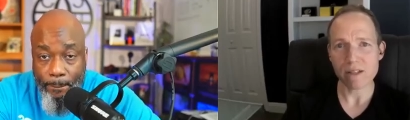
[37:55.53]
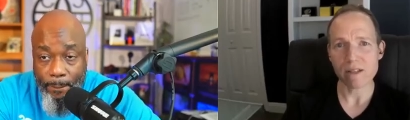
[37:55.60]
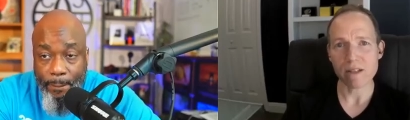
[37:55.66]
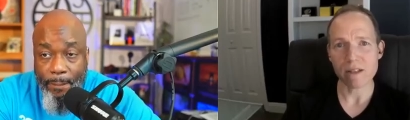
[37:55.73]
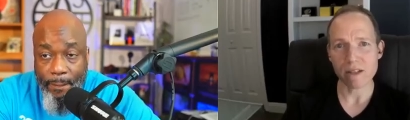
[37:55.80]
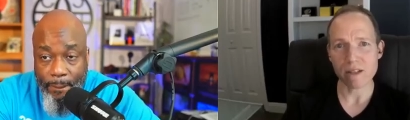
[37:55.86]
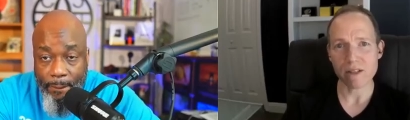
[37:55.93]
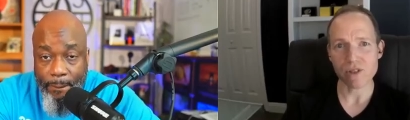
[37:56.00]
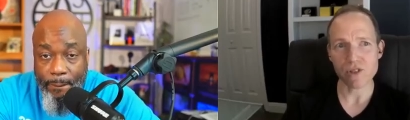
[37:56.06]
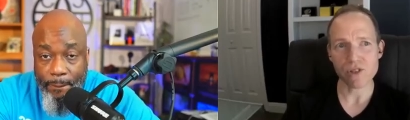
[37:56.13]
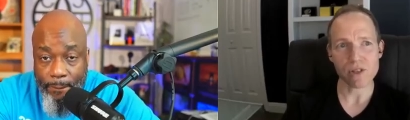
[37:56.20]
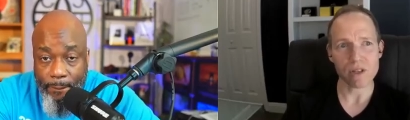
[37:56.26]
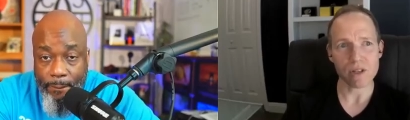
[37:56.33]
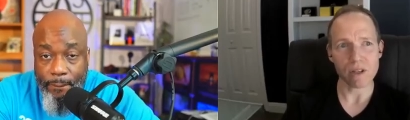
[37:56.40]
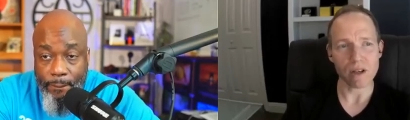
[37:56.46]
Speaker 1: It
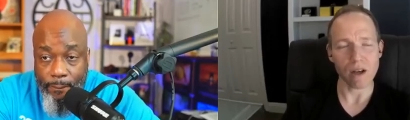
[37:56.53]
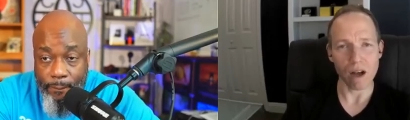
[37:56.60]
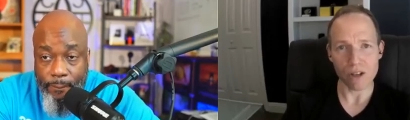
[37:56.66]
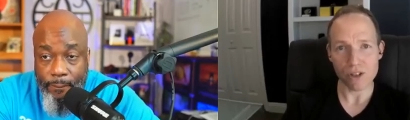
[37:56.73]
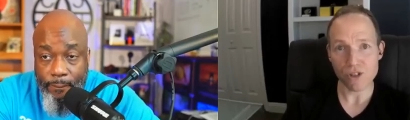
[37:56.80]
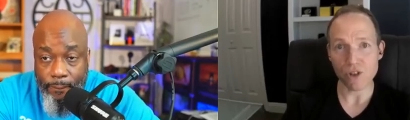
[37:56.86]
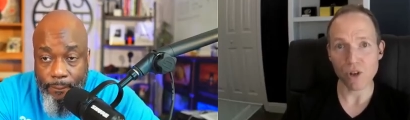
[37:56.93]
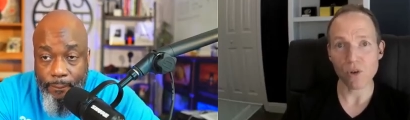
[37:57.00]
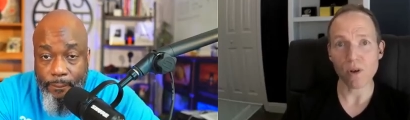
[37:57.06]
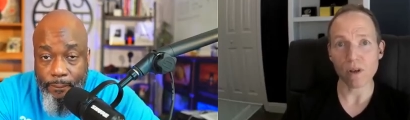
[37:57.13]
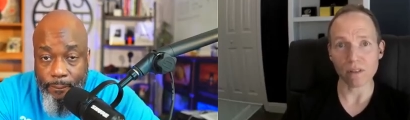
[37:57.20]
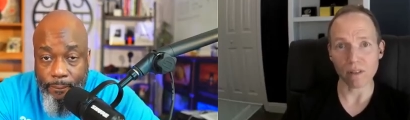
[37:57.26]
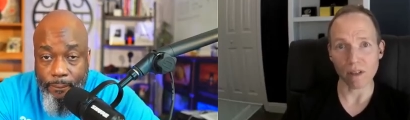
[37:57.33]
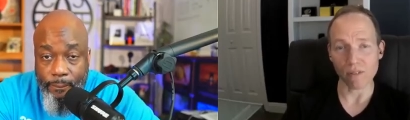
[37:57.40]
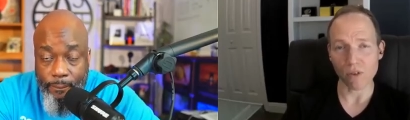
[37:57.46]
is also a
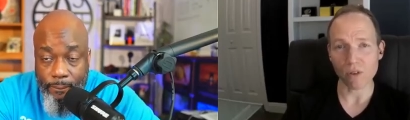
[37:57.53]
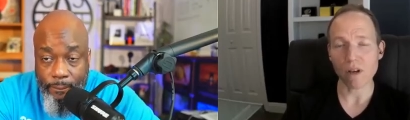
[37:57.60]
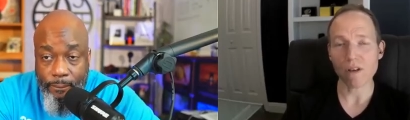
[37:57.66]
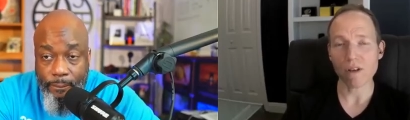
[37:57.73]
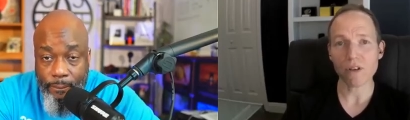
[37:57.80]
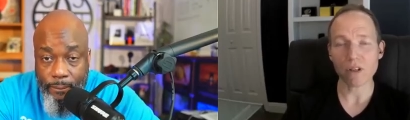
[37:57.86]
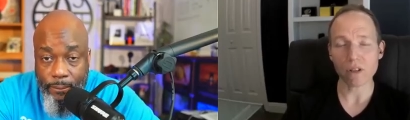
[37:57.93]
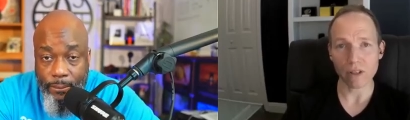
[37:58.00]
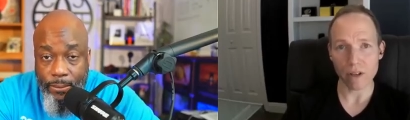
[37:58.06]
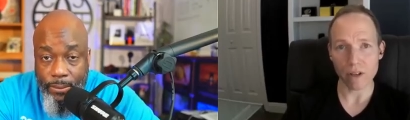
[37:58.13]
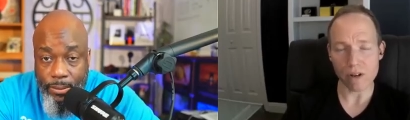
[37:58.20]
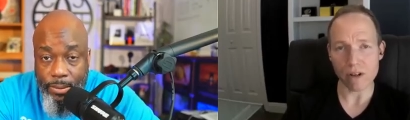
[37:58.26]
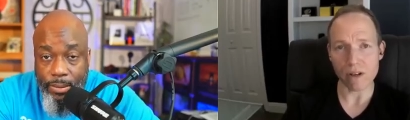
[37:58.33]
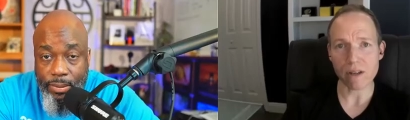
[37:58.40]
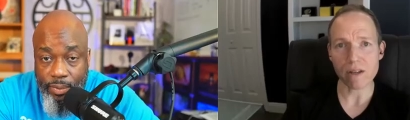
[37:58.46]
level of
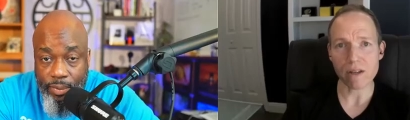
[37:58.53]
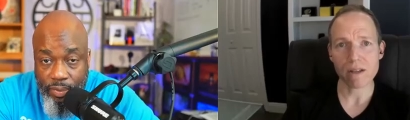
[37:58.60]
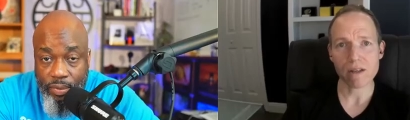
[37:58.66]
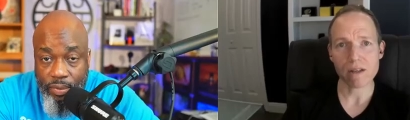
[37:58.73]
clarity.